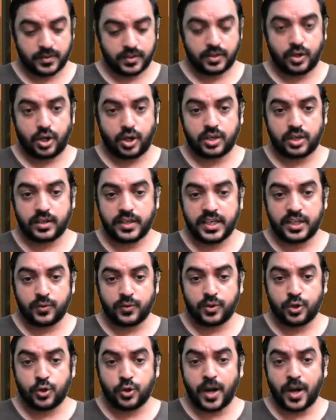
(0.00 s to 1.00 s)
or it
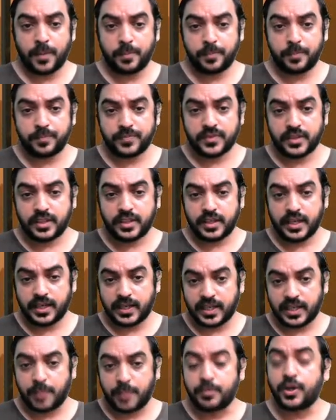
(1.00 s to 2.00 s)
will go up, it will
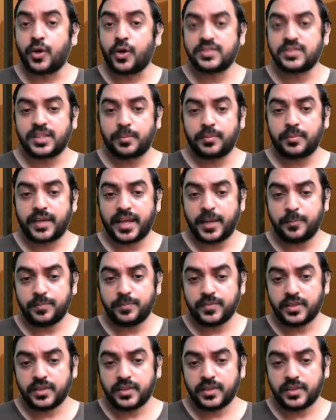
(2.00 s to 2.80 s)
come down sometime,